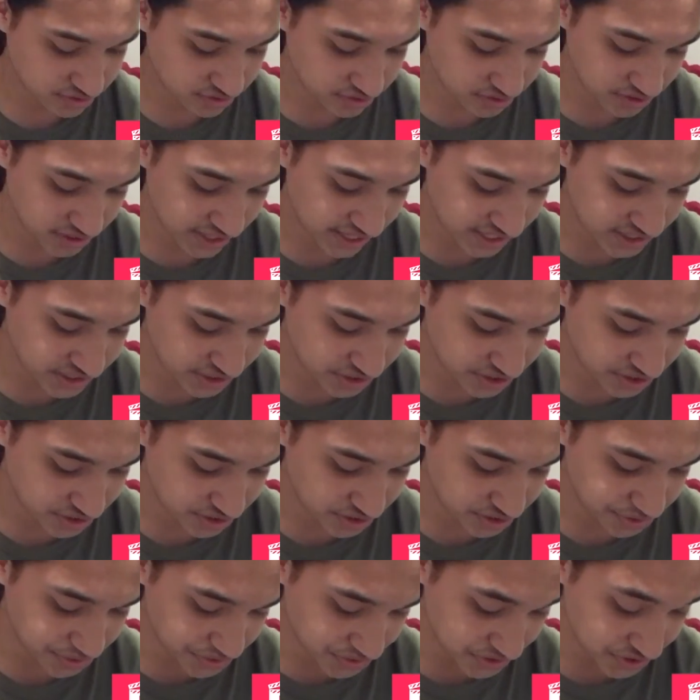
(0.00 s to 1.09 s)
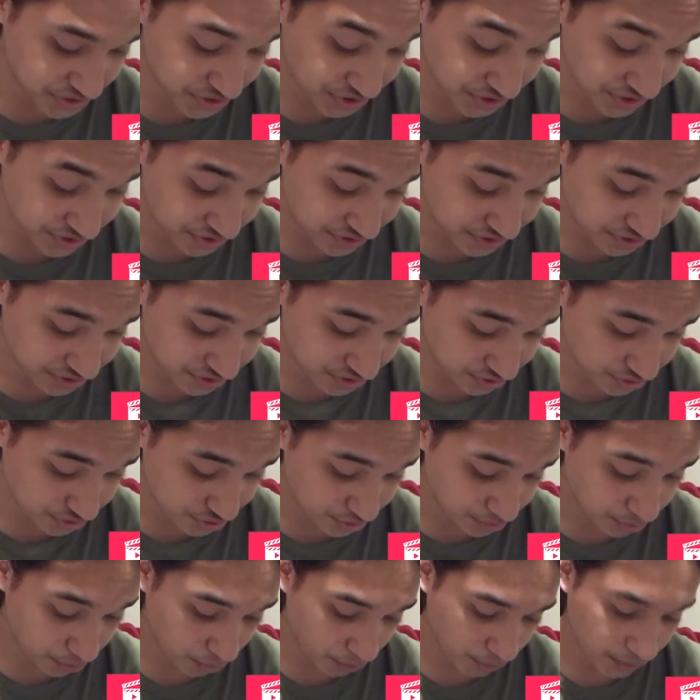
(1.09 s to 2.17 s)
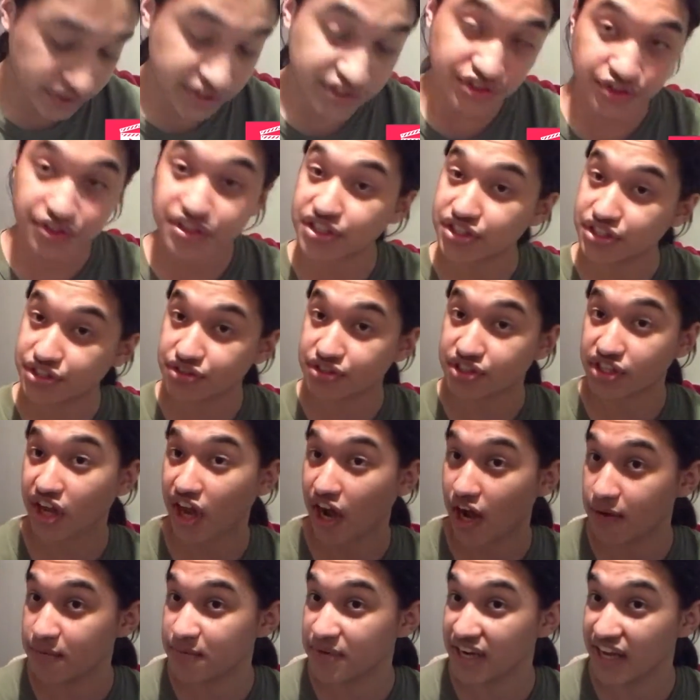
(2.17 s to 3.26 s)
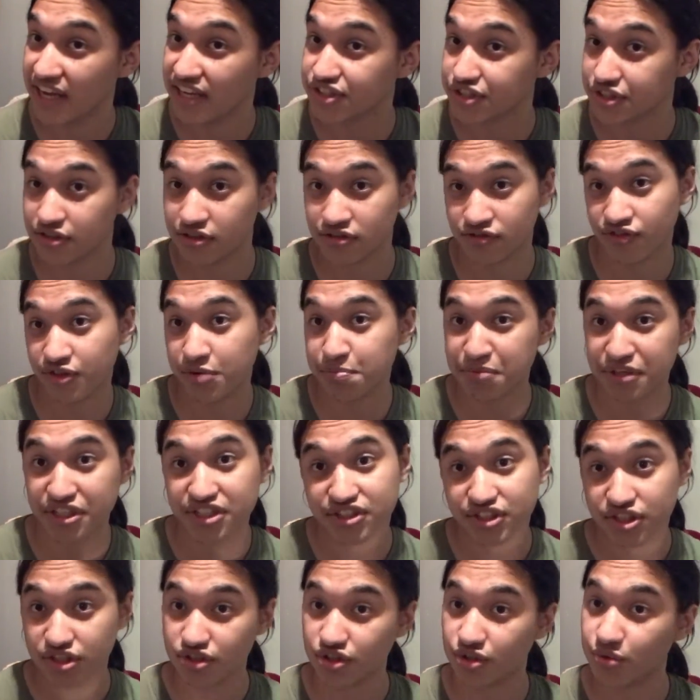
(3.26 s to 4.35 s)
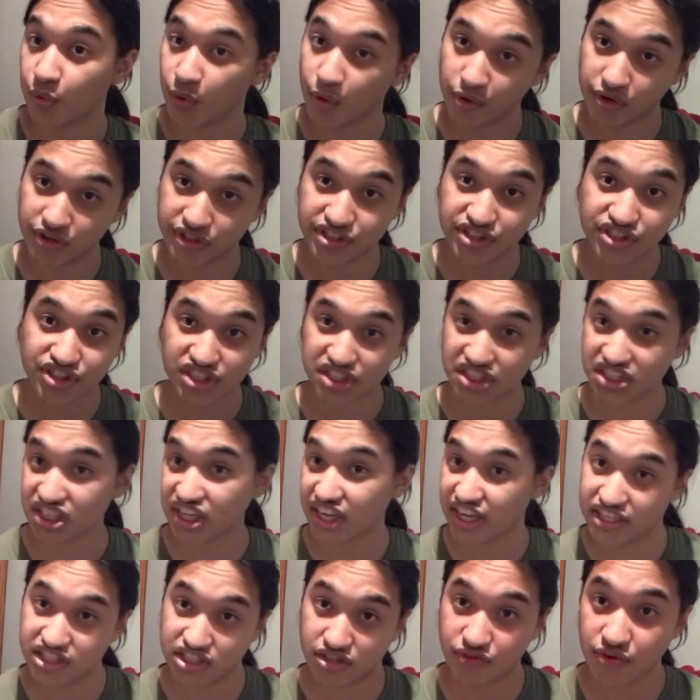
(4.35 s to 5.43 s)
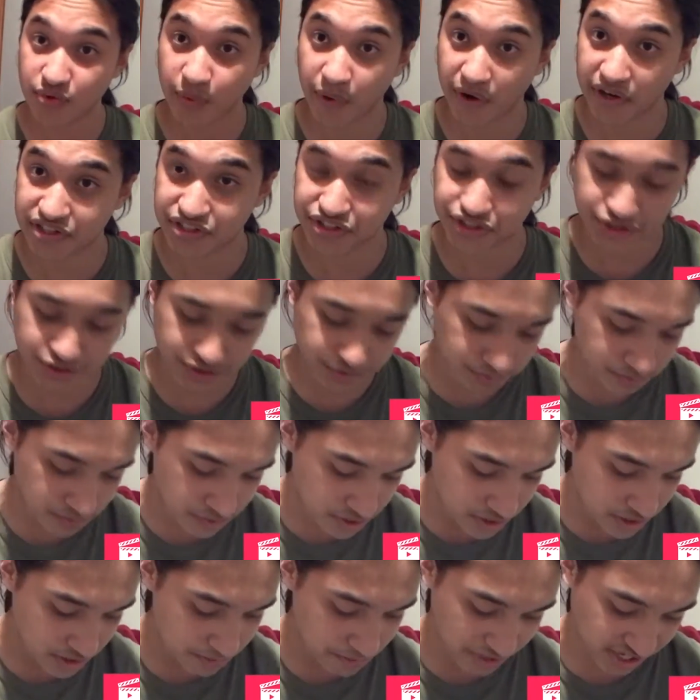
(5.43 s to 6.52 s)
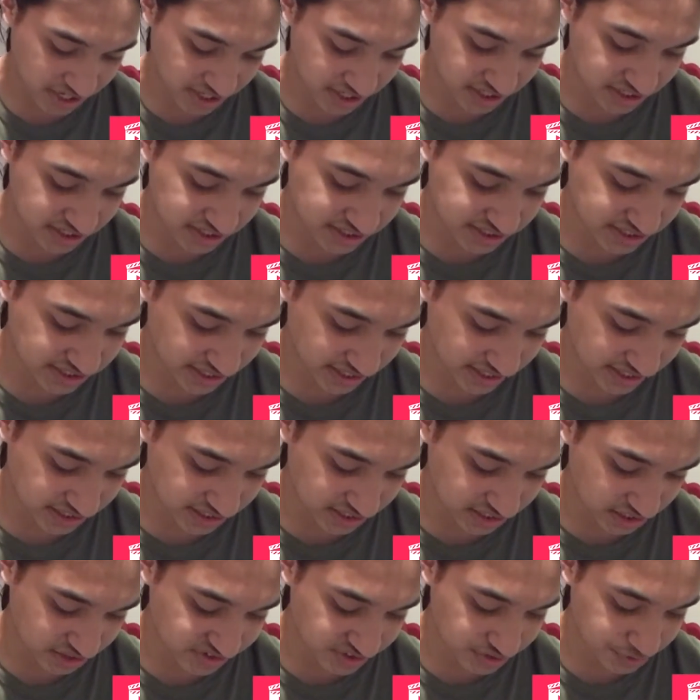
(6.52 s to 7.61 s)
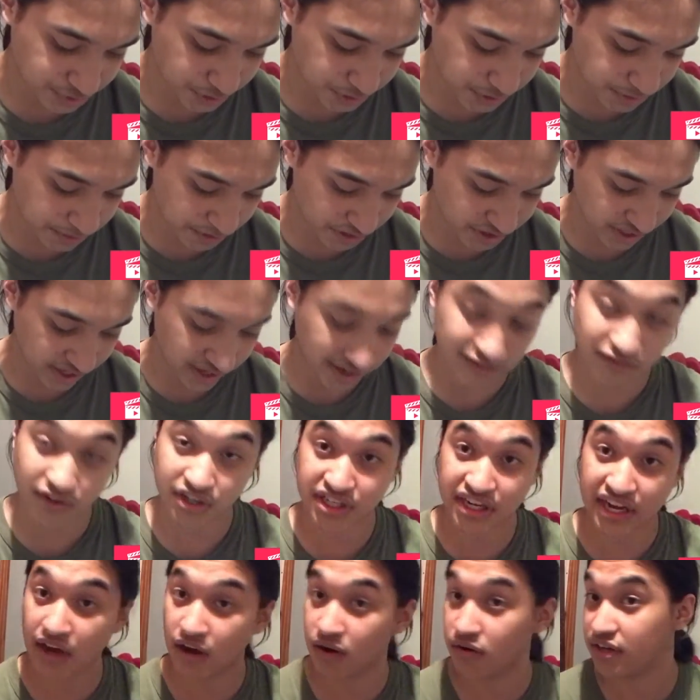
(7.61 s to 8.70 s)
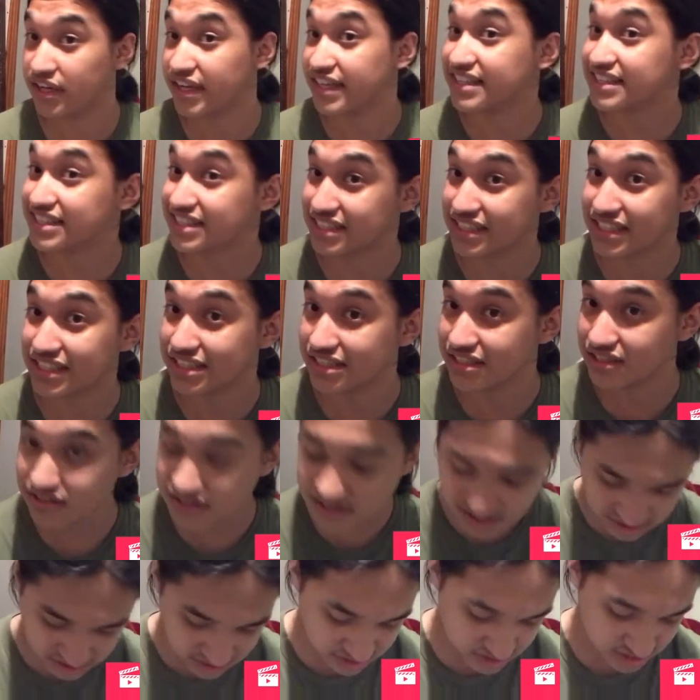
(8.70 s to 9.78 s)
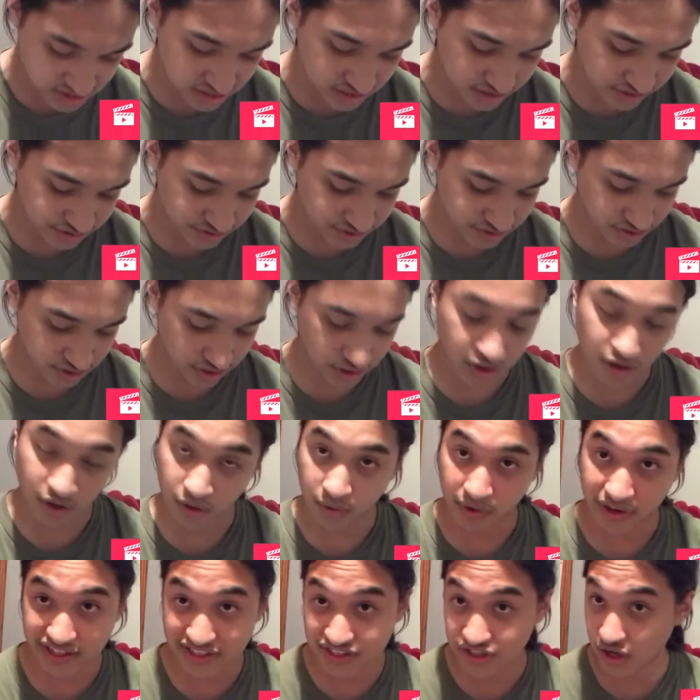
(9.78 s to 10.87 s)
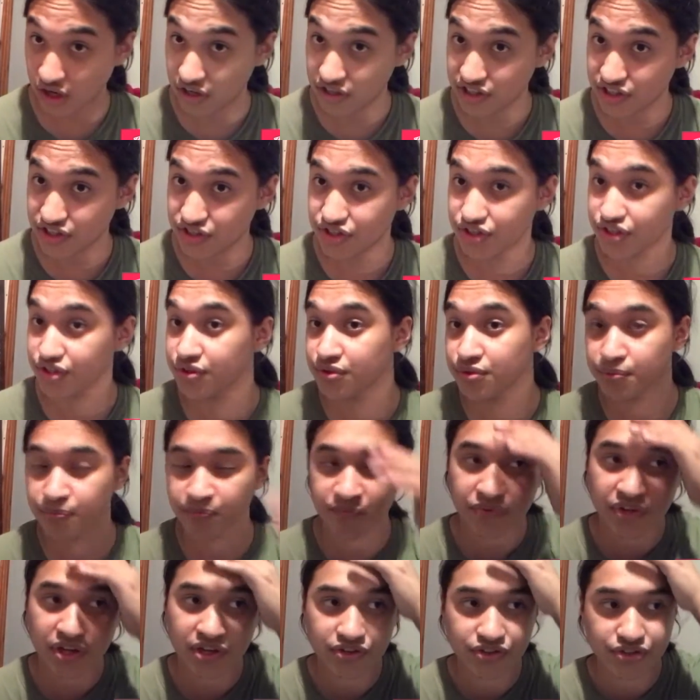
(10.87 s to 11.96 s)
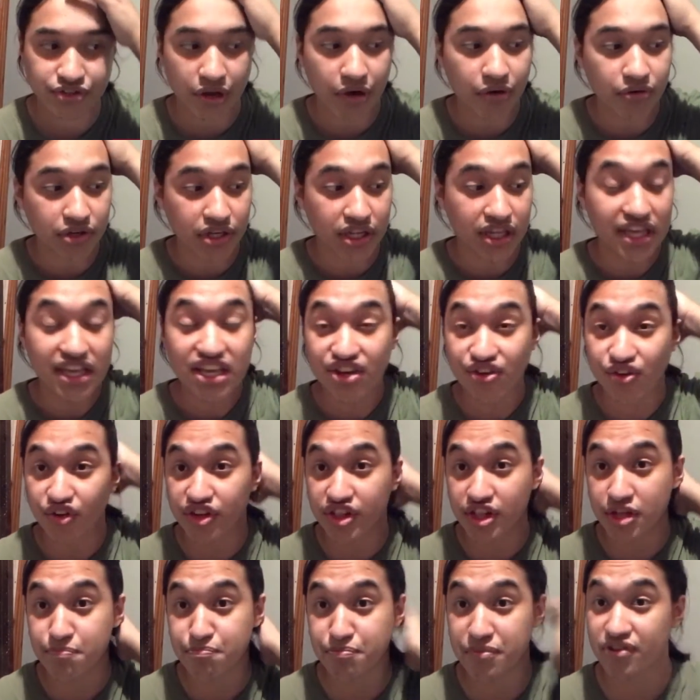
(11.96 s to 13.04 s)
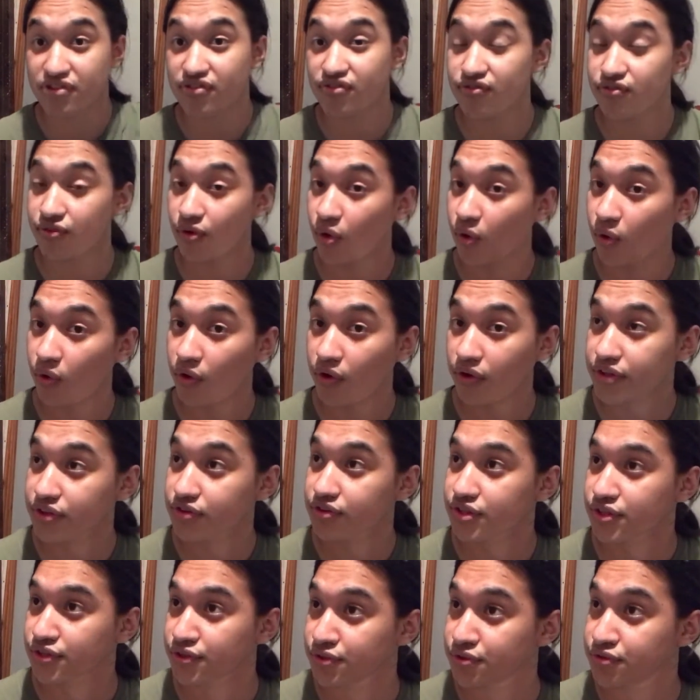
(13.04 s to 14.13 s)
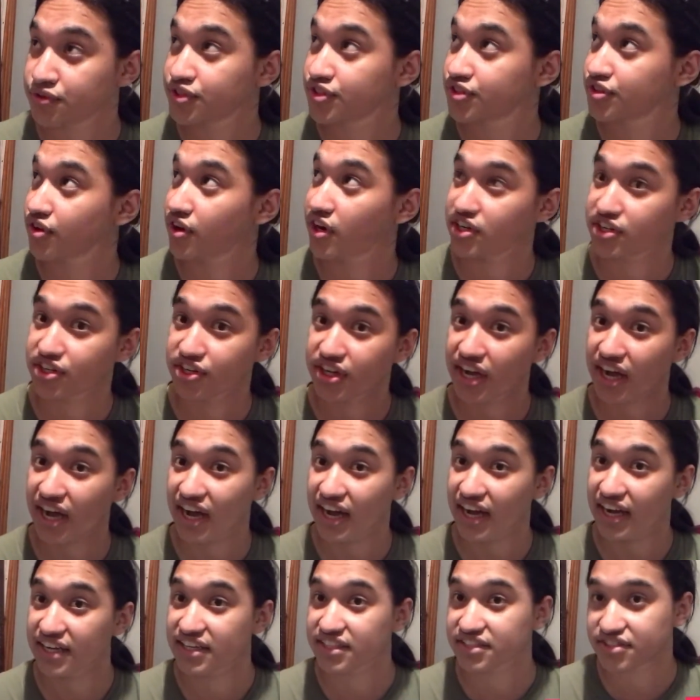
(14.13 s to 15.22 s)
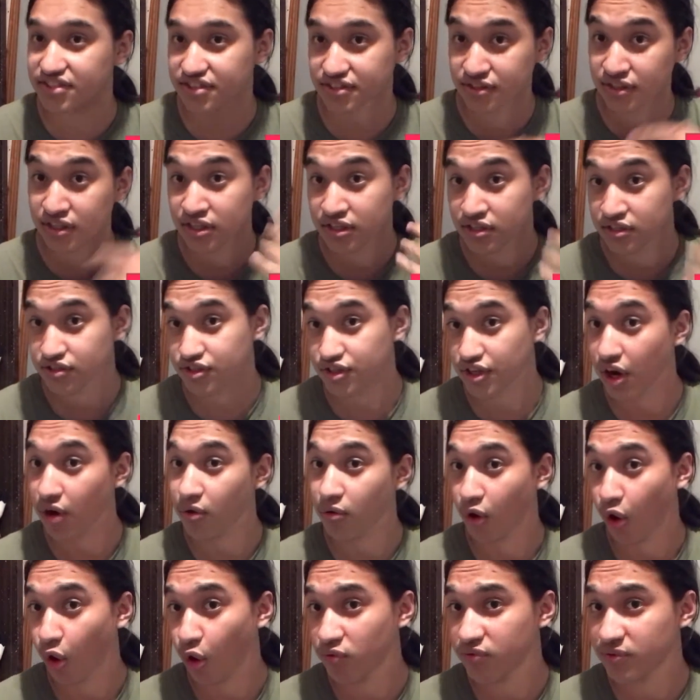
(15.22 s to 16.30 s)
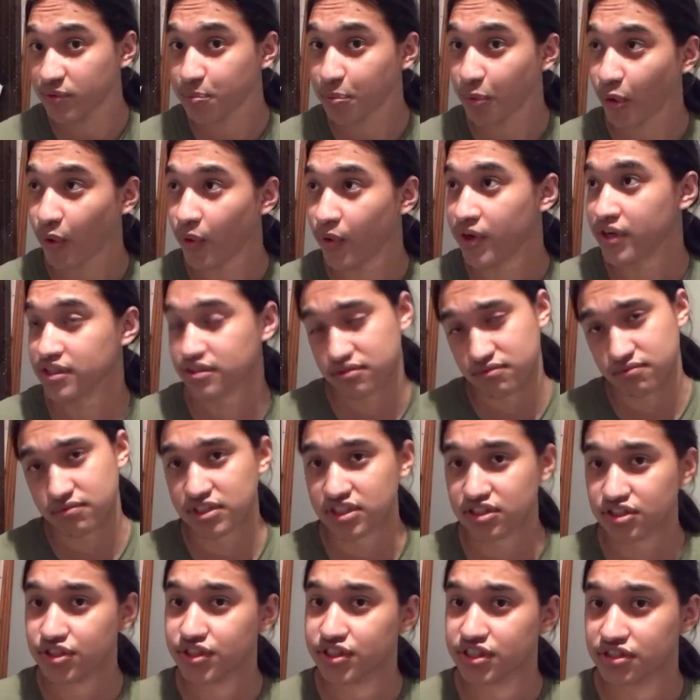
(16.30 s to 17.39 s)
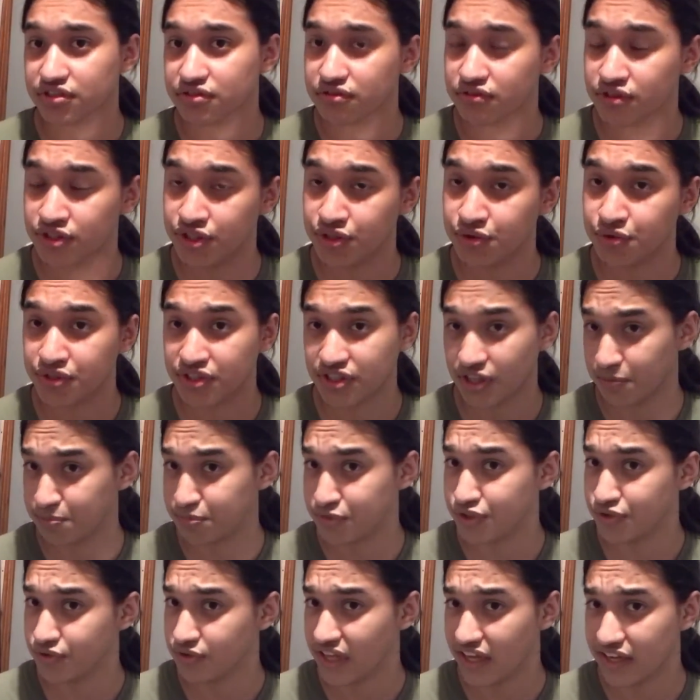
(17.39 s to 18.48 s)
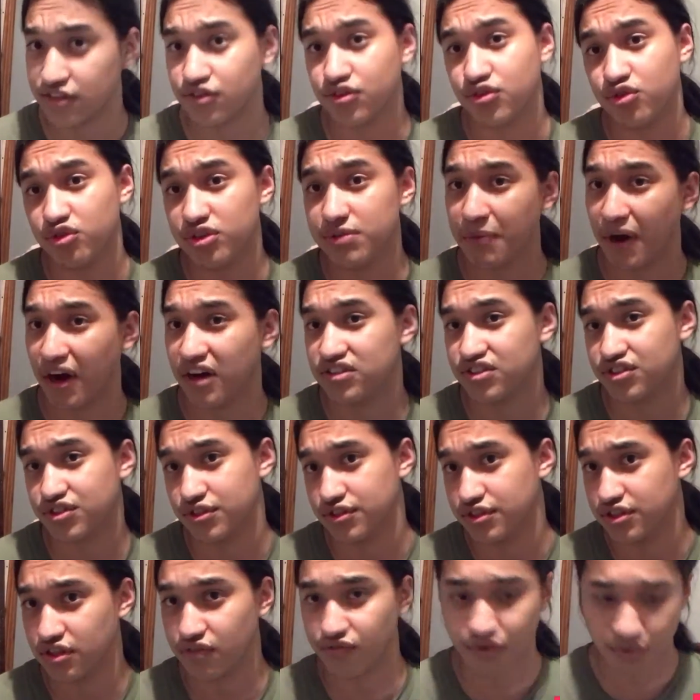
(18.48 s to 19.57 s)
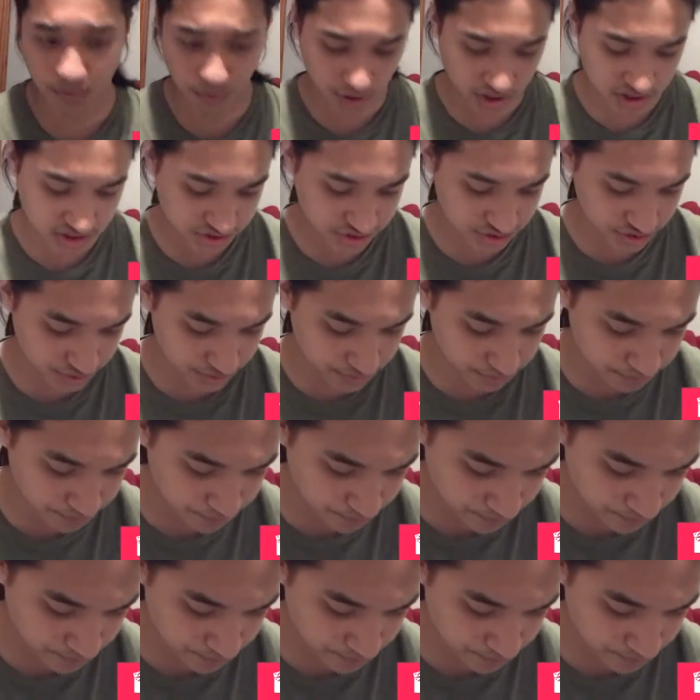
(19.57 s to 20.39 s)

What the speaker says: yeah, you can either use your 2 warriors or you can use a combination of your beasts and your warriors, just in case if you want to, because the ritual spell that I have right now exceeds. So as long as you don't equal it before you use your other guys to go overboard, then you can use up to like 3 monsters if you wanted to.